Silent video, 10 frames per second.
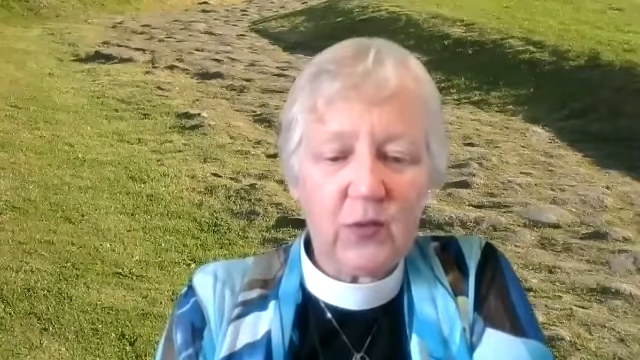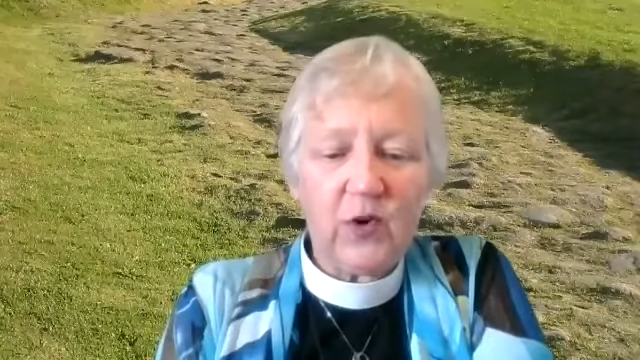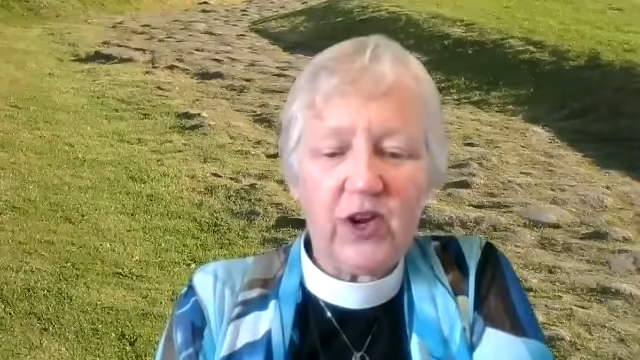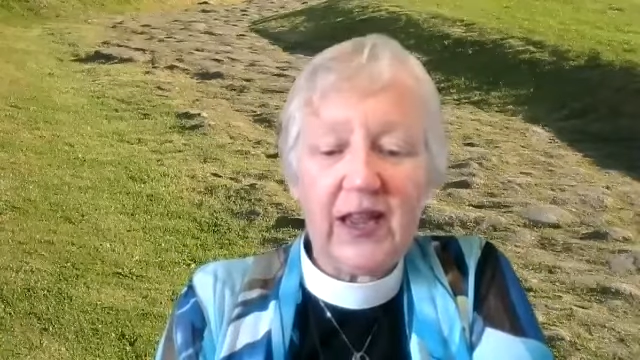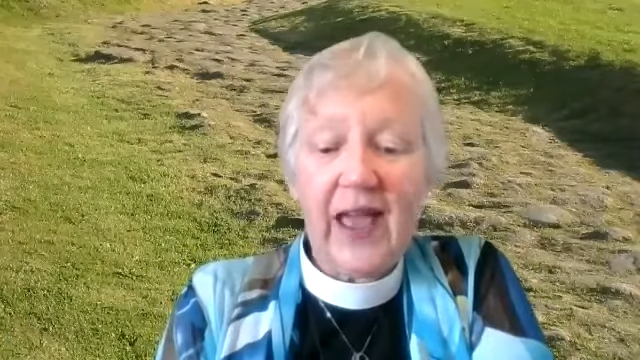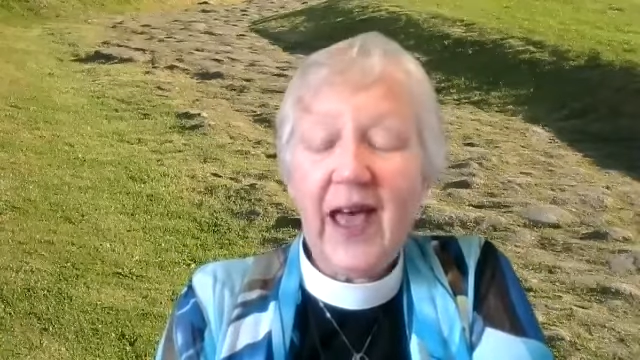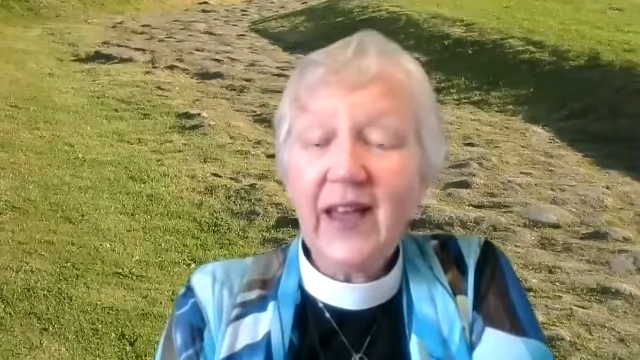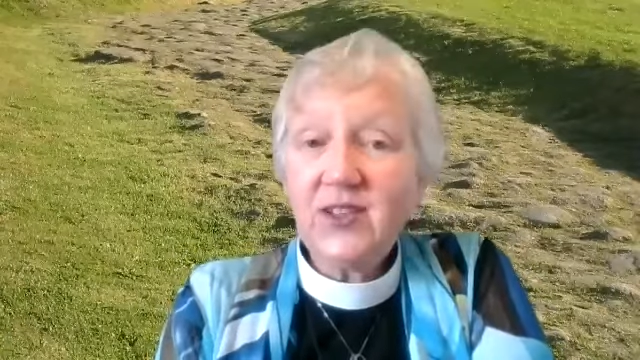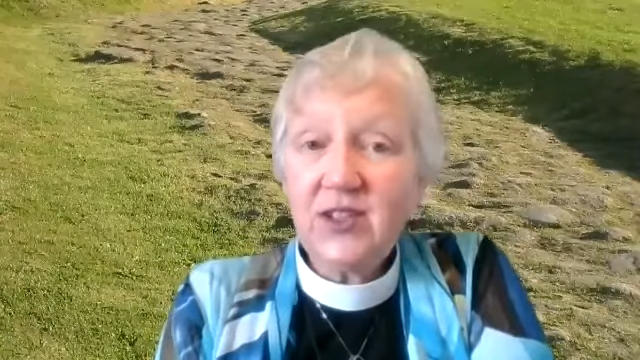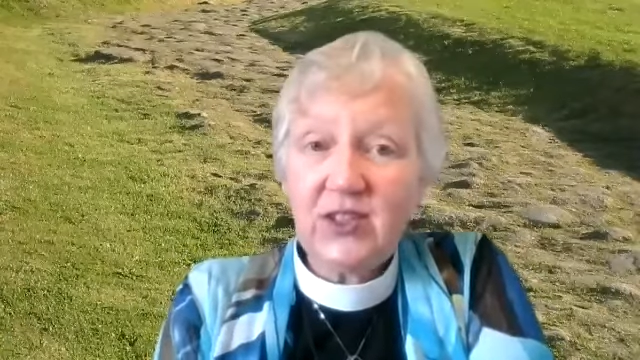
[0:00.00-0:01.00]
or to
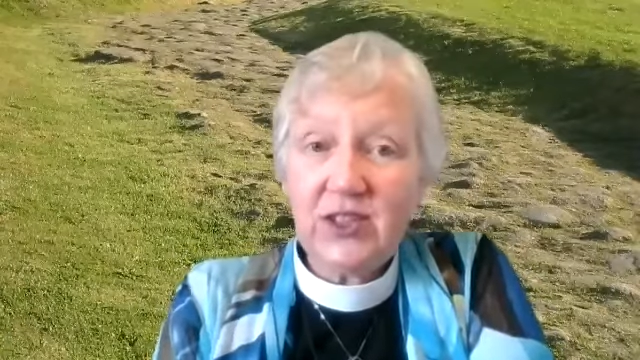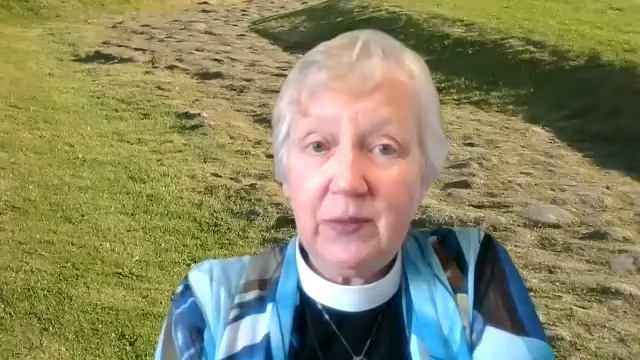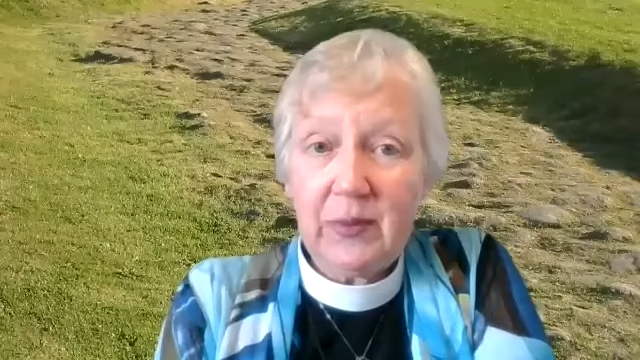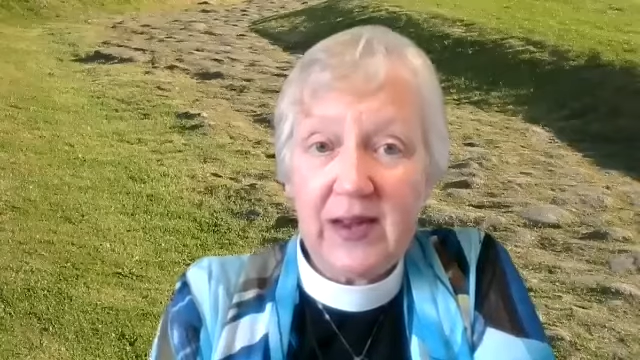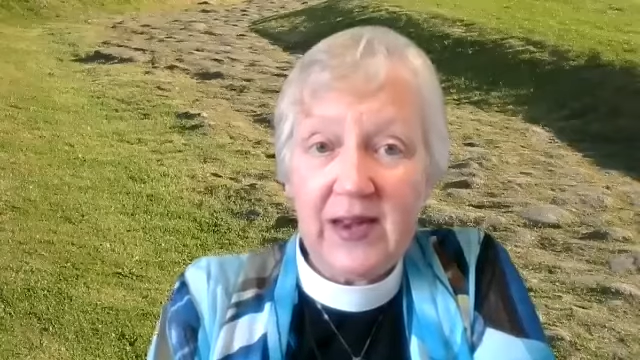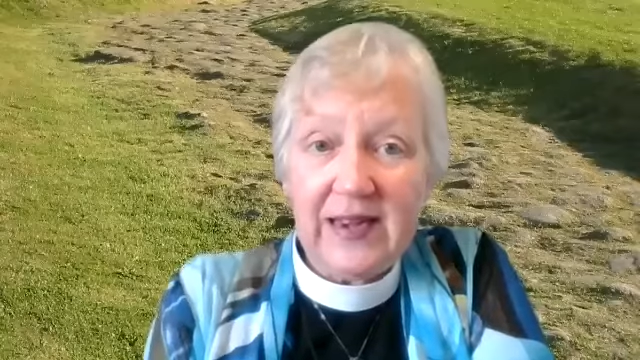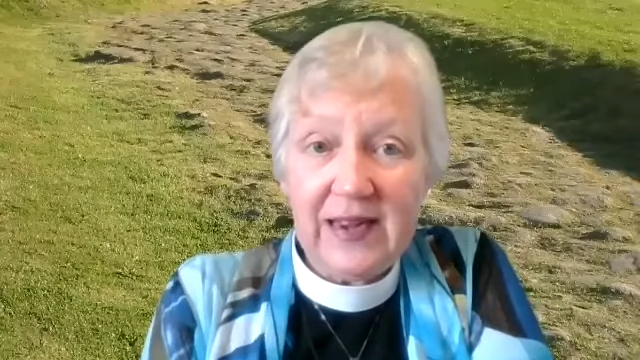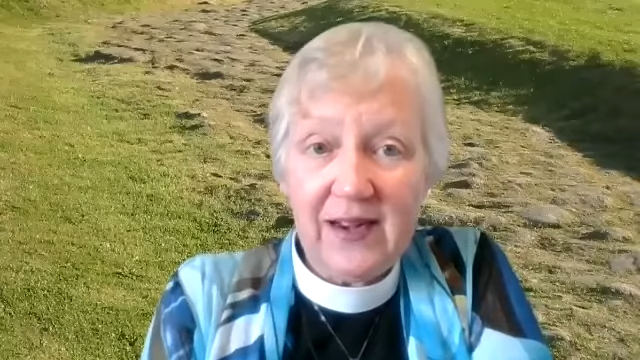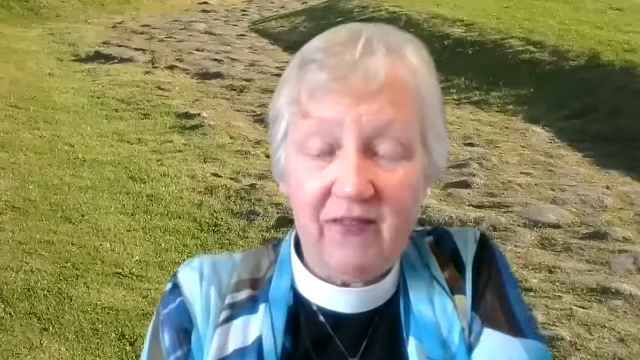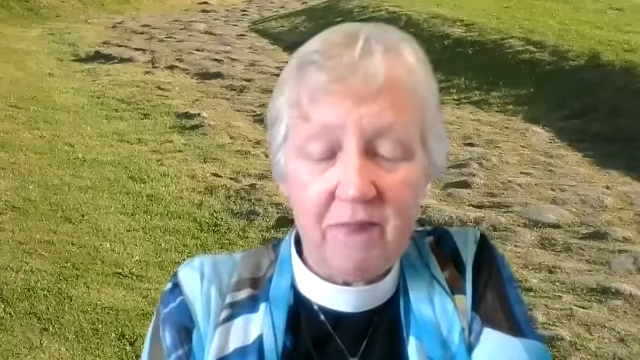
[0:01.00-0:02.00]
catch a sheep in
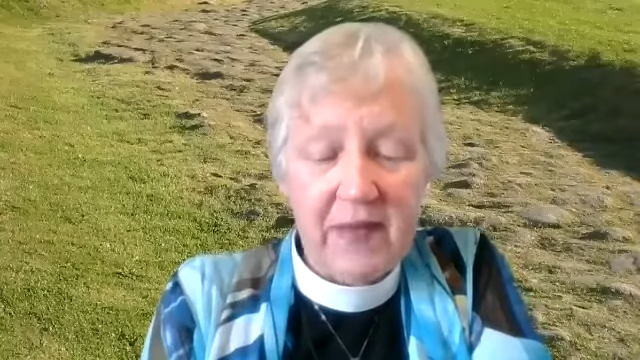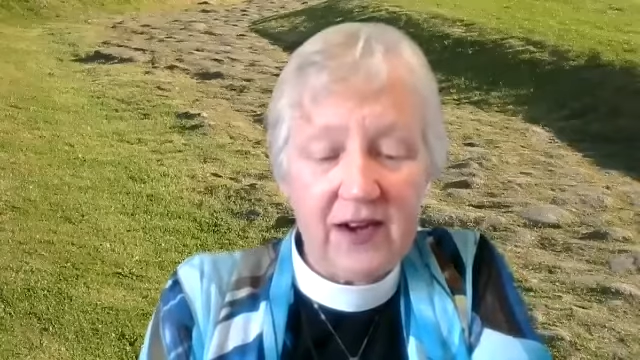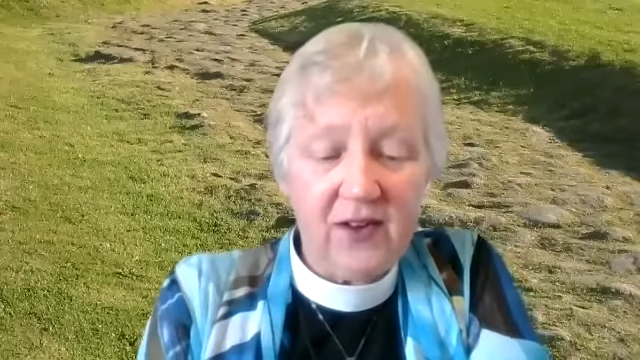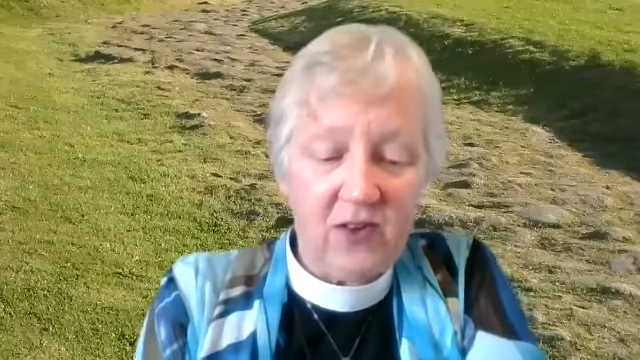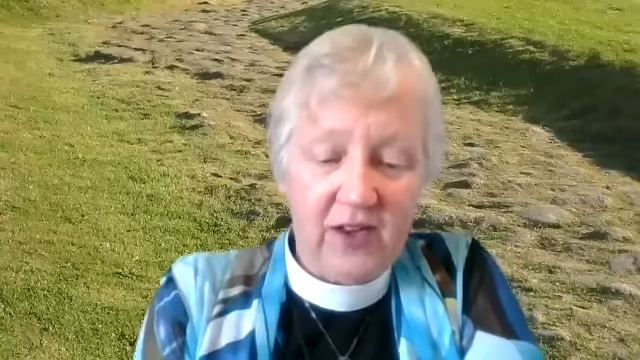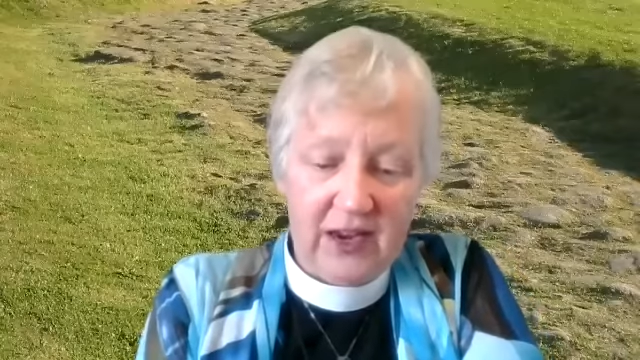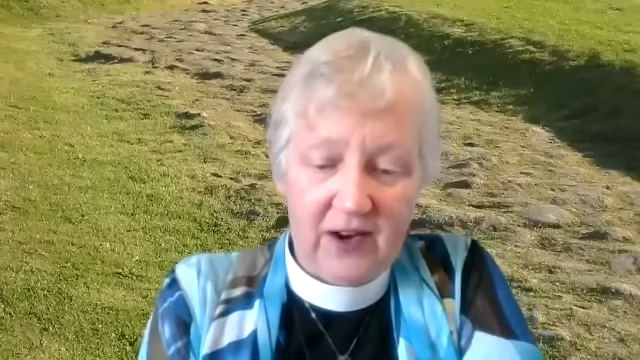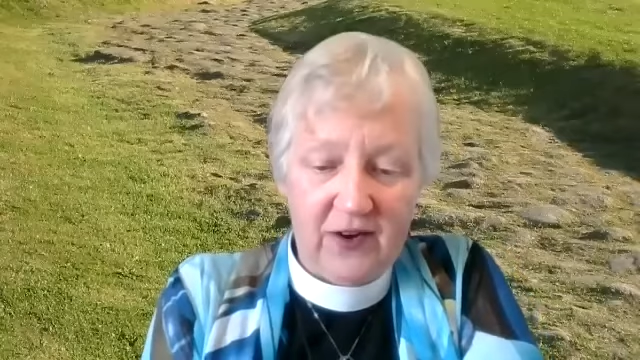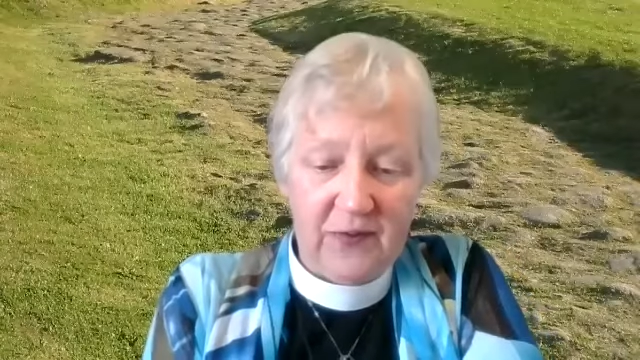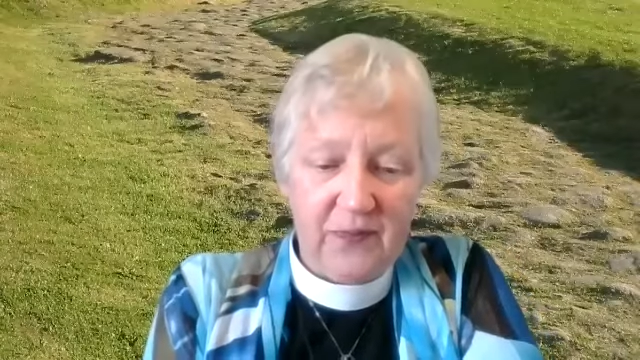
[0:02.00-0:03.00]
need of medical
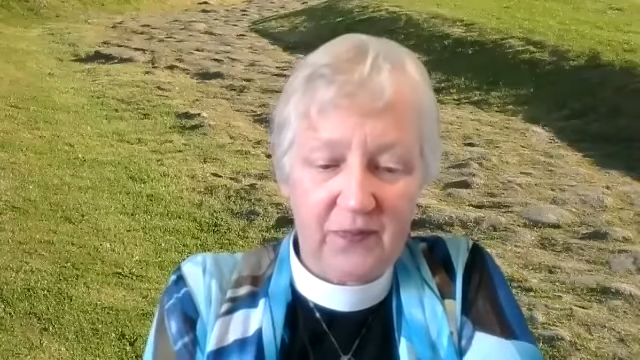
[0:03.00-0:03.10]
care.